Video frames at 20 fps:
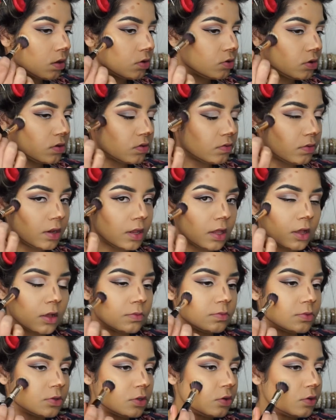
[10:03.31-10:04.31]
just really
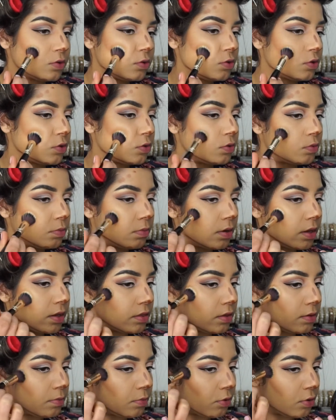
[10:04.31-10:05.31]
helps you to blend
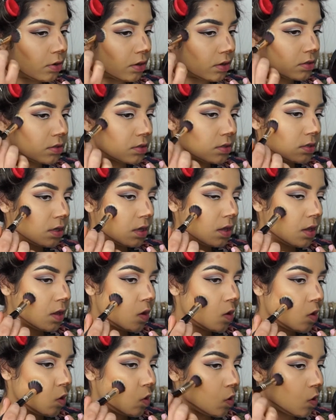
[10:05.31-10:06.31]
the product
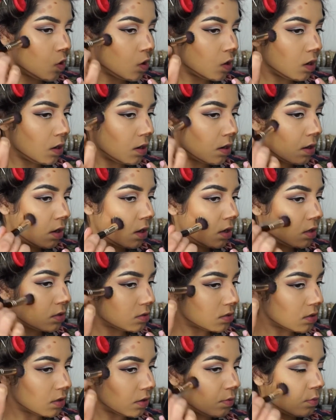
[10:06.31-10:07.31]

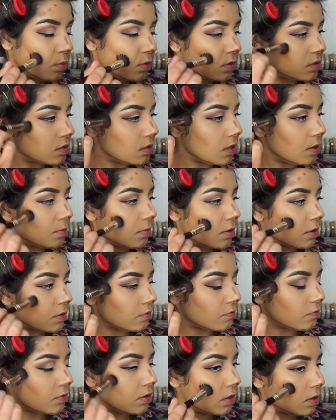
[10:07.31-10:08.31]
nicely with seamless
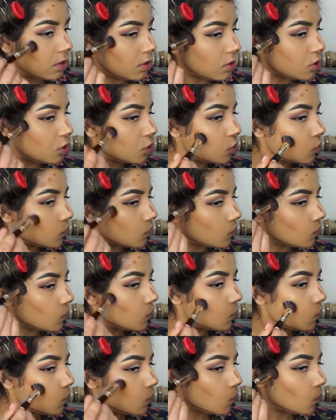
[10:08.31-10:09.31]
finish.
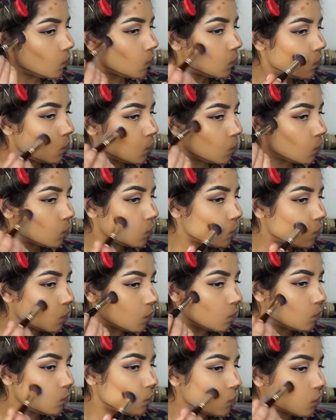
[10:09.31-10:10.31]
So
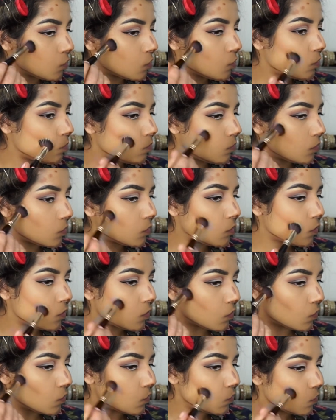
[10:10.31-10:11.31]
I'm just gonna blend that
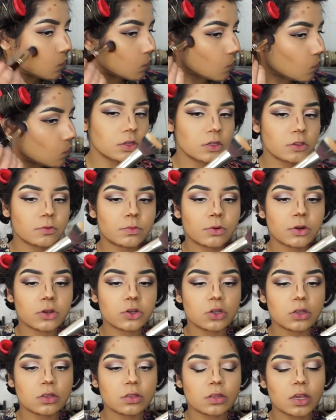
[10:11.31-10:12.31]
out. This brush
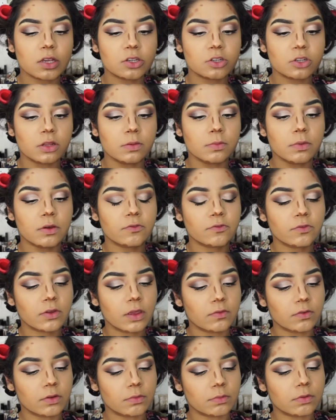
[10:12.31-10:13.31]
is actually my
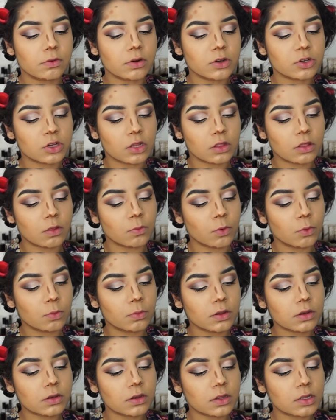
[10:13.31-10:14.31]
favorite brush at the
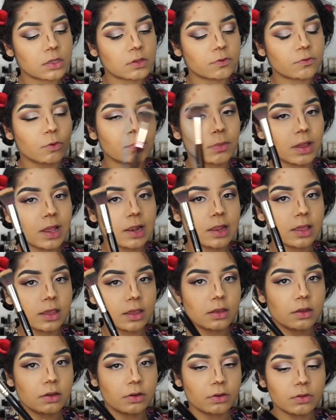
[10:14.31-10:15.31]
moment. It's from LA
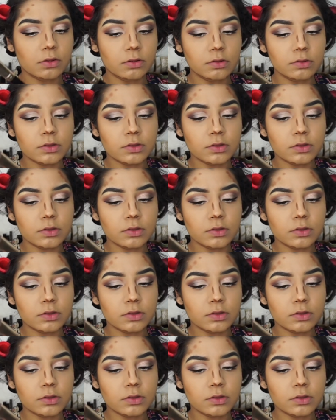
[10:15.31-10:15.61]
Go